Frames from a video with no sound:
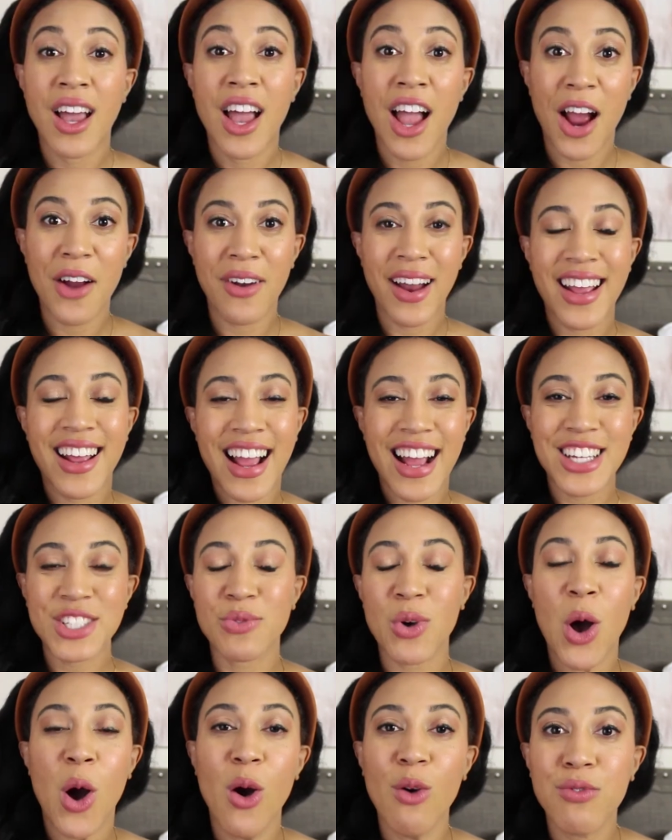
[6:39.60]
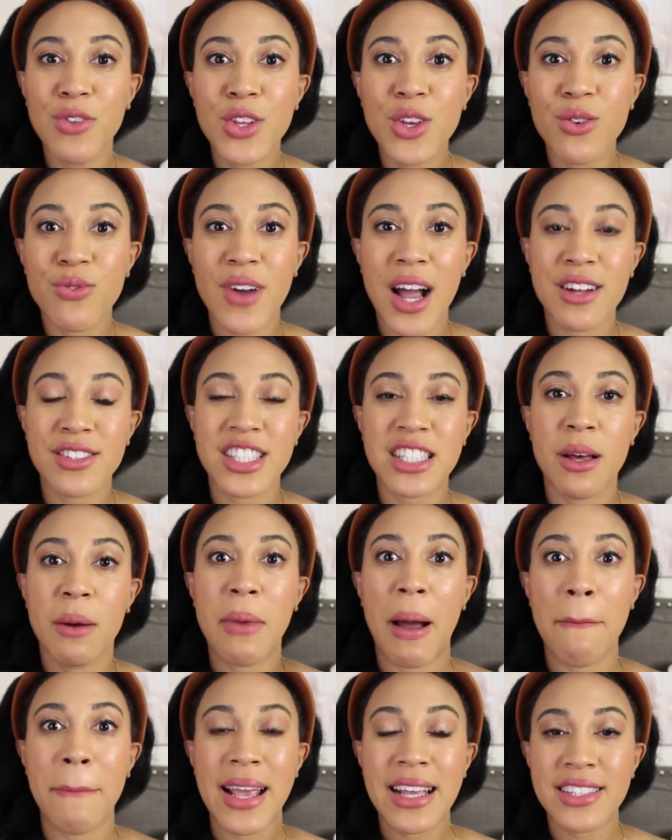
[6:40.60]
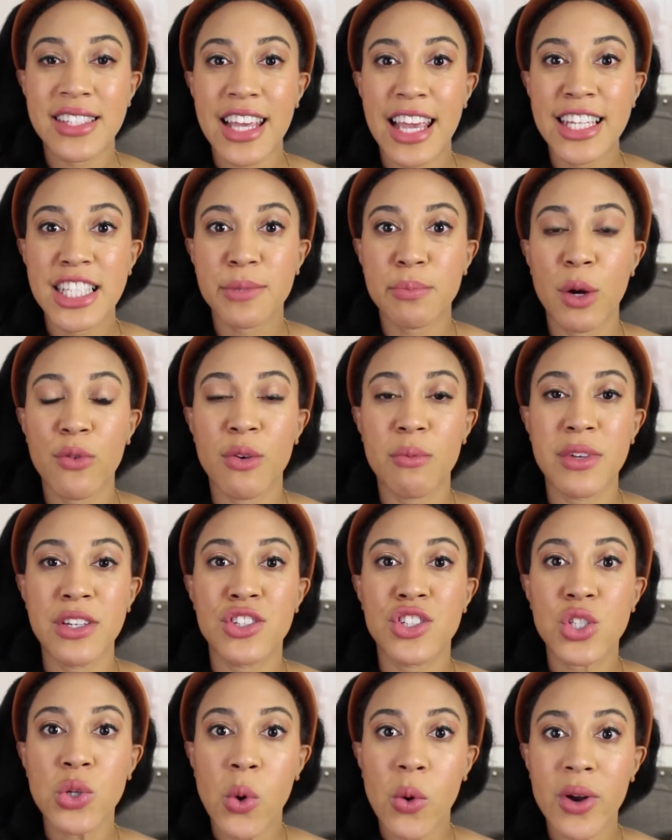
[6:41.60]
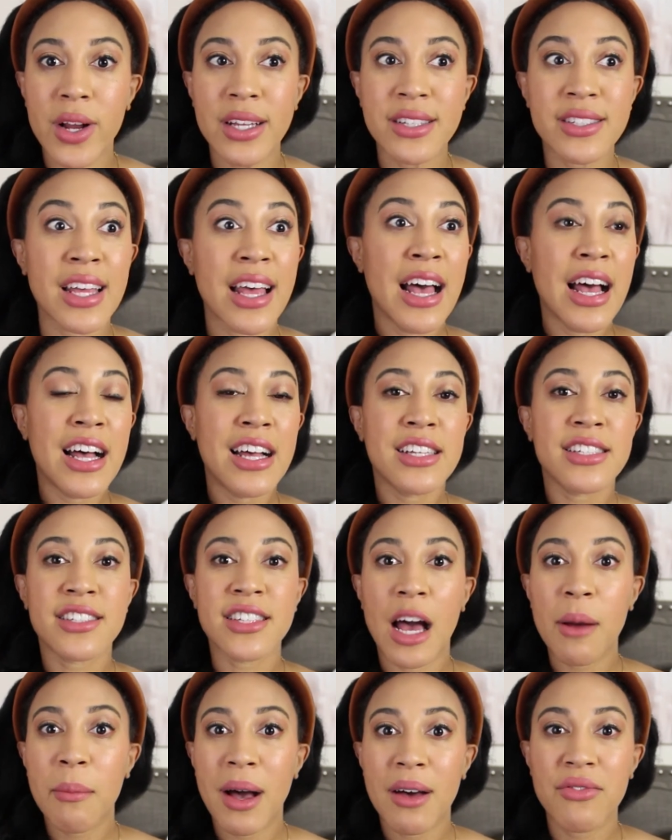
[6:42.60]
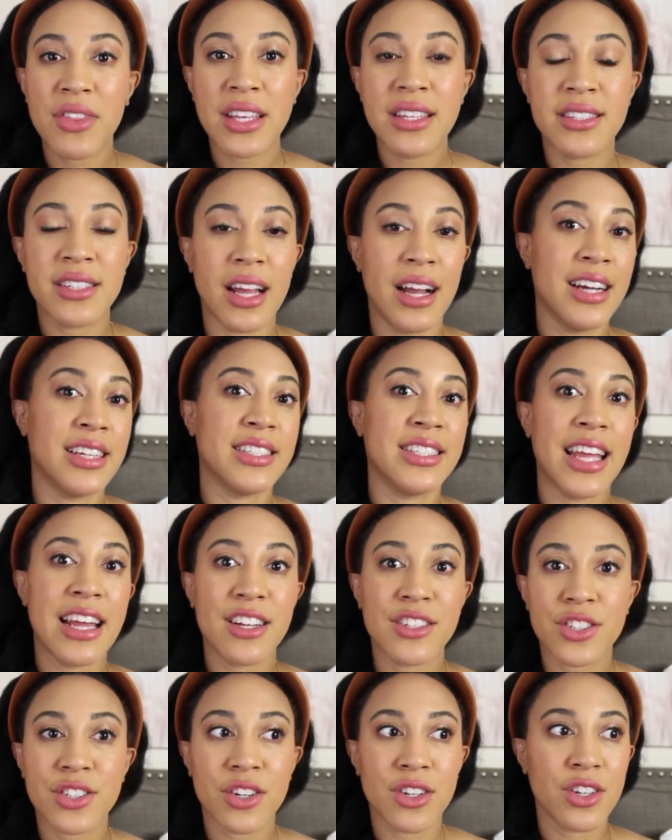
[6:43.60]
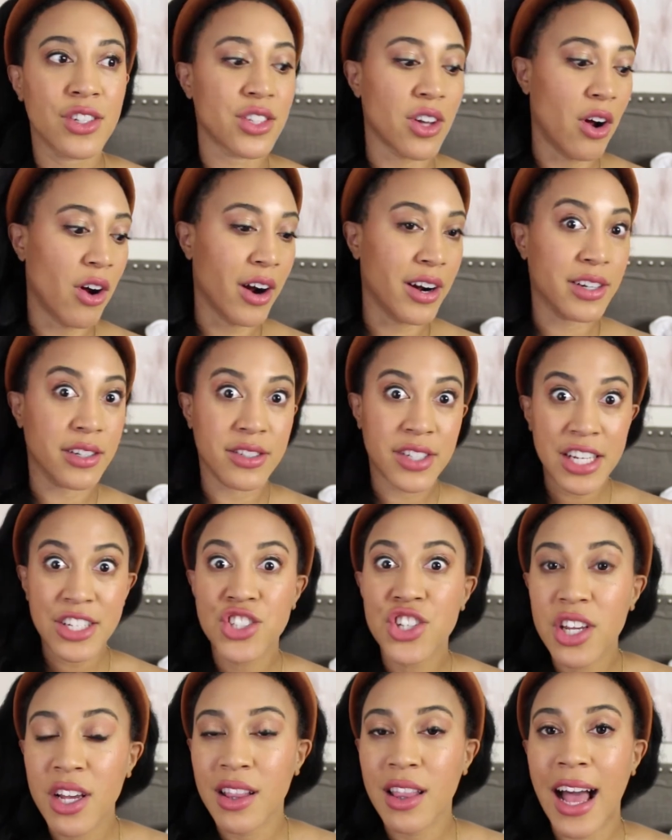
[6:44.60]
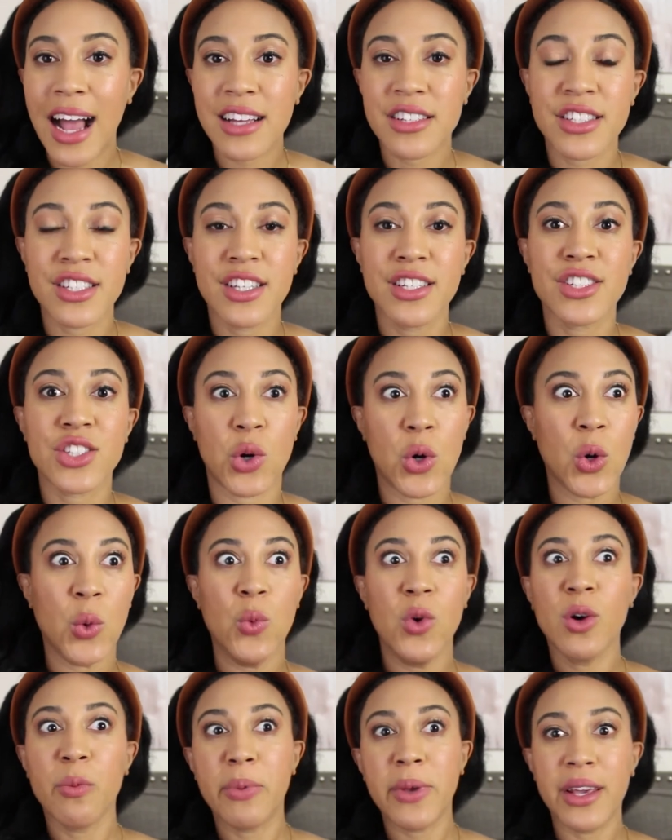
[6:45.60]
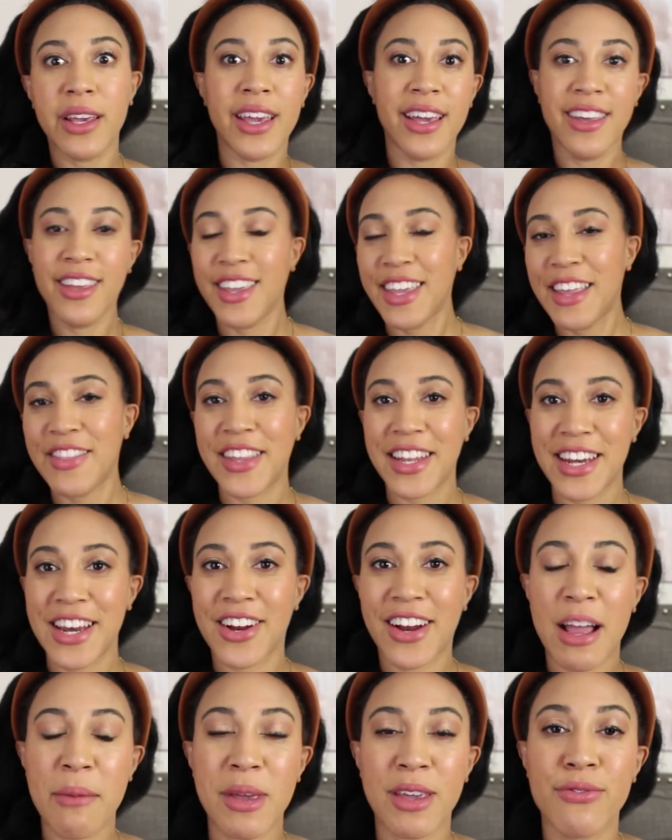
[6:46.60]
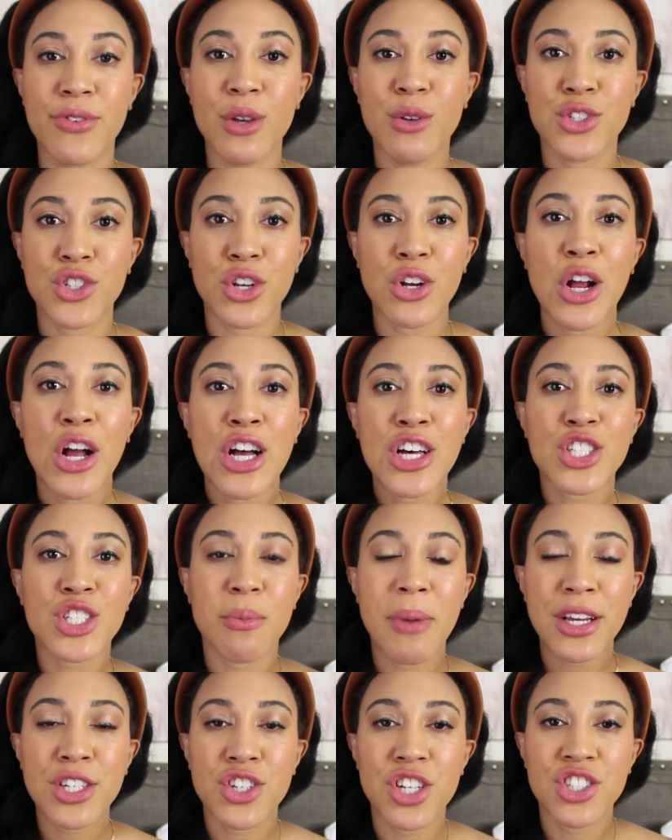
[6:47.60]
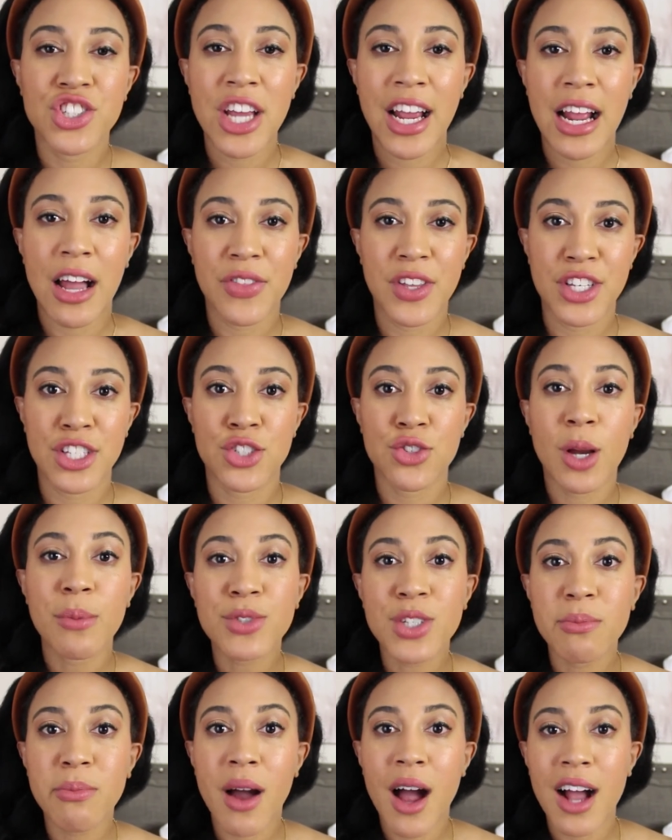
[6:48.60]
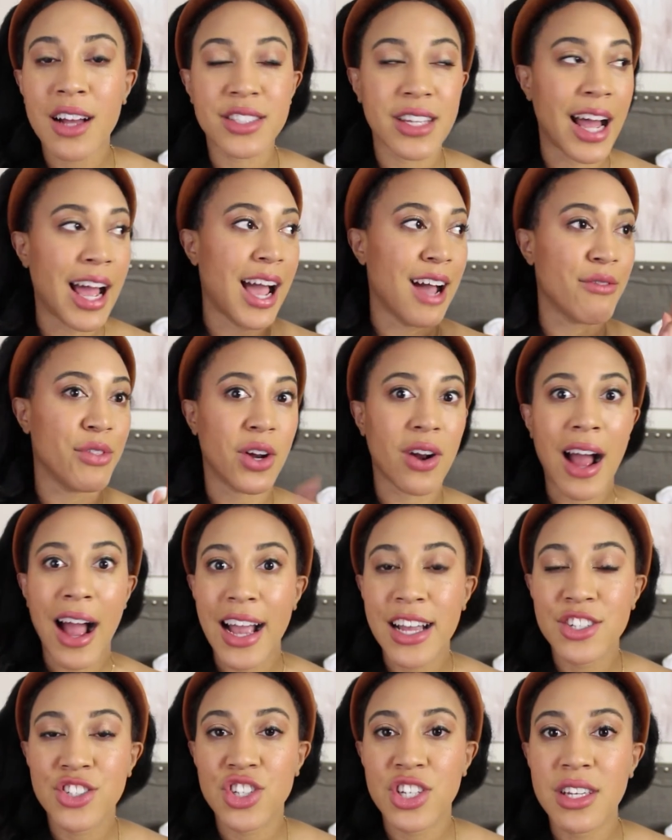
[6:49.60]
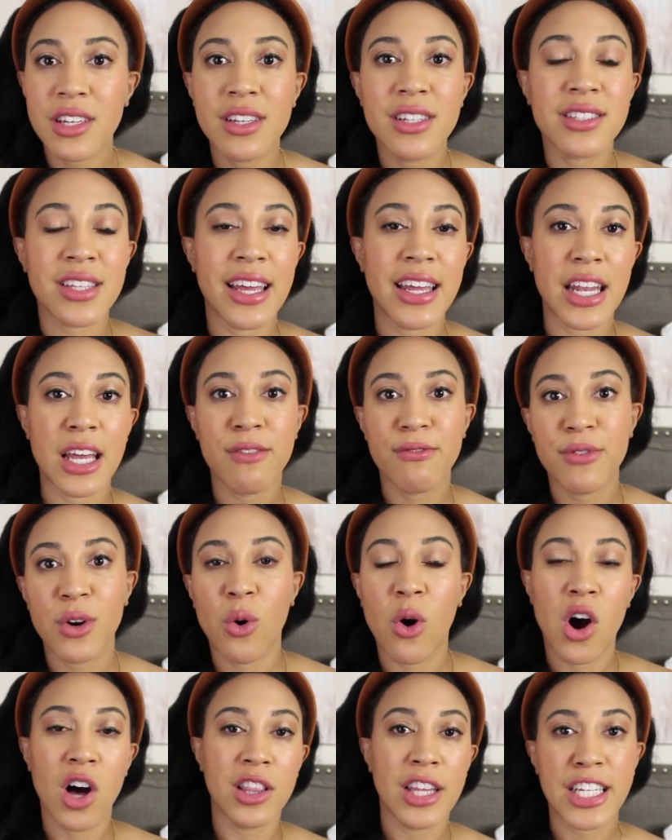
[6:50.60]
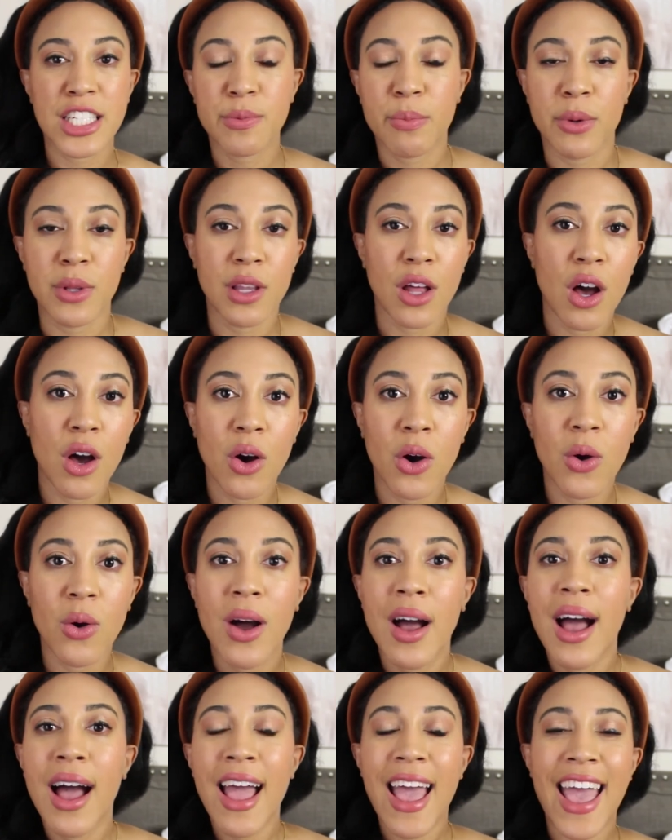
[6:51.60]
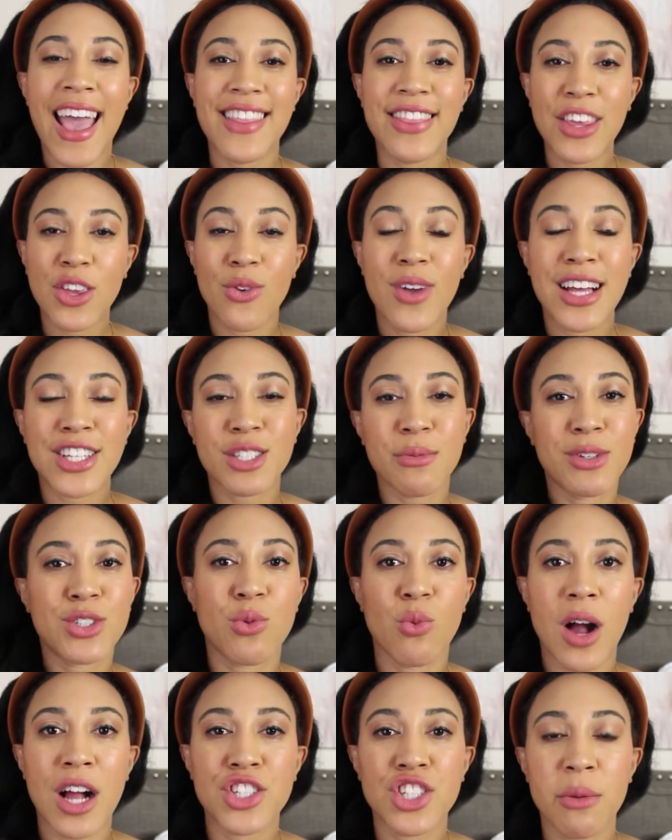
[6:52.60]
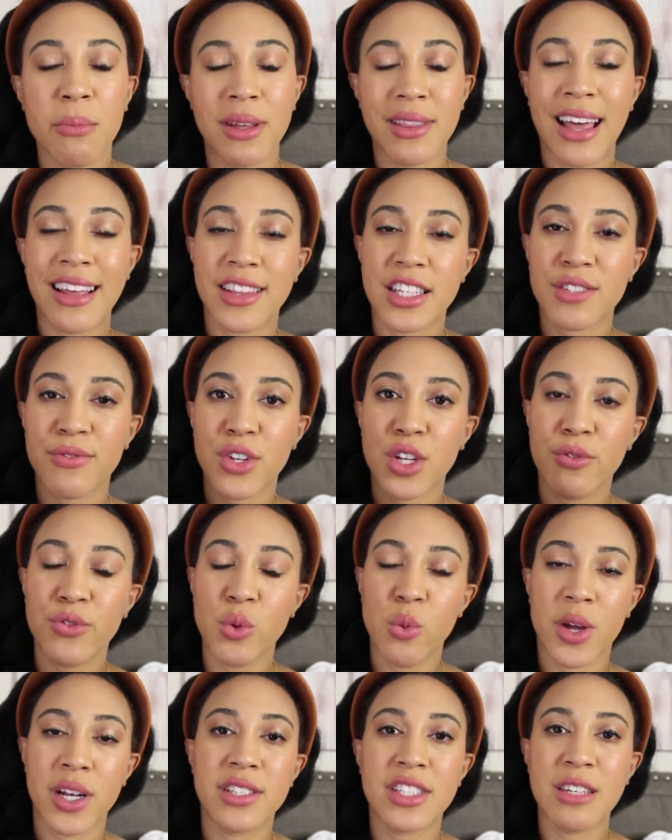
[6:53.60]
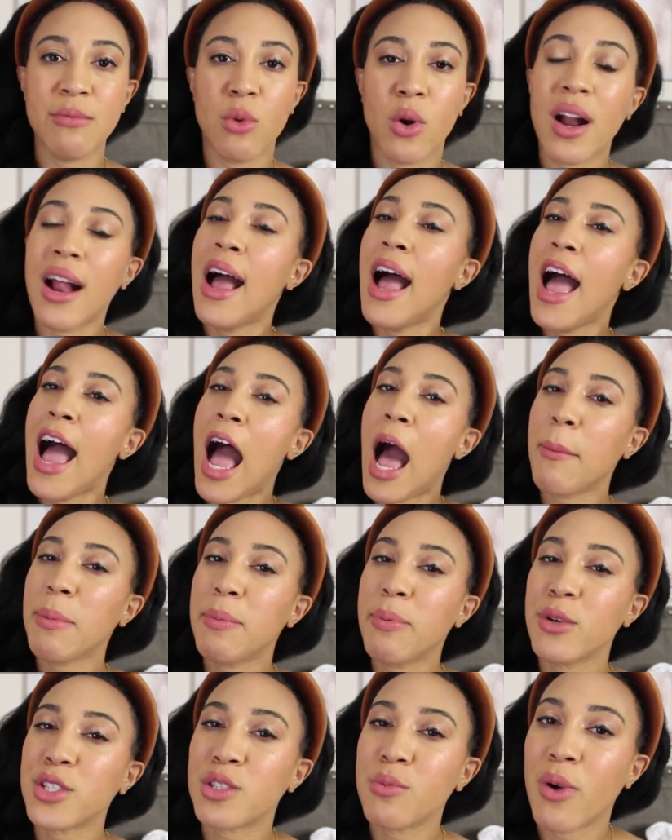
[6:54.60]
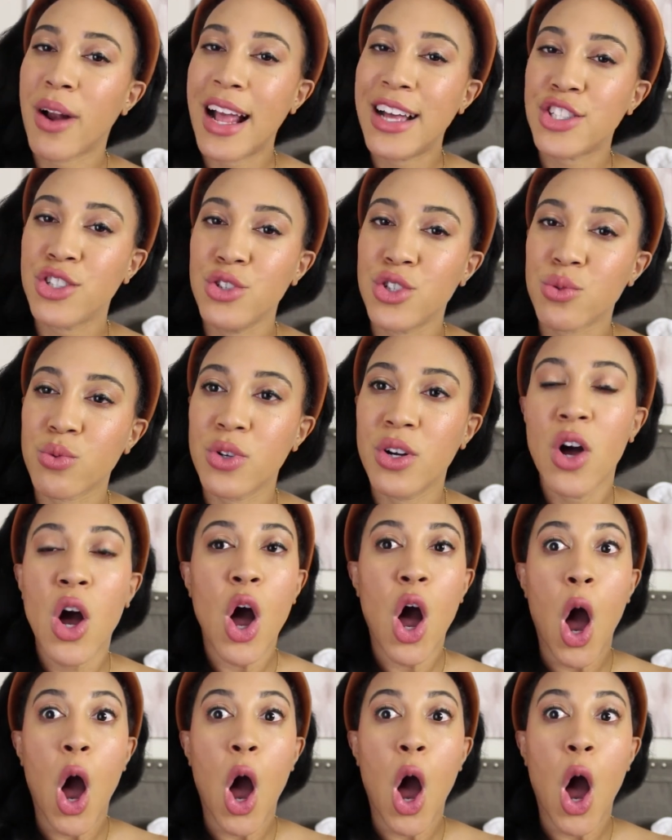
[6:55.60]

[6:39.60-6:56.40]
Alright guys, well hopefully you found some amazing inspo from these stories. Some of these dancers are teaching classes or will be in the near coming future, so make sure to check out the description box. I have their IGs and info all linked below, and thank you guys so much for watching. But like this video if you want to see more. I'll be posting more as usual.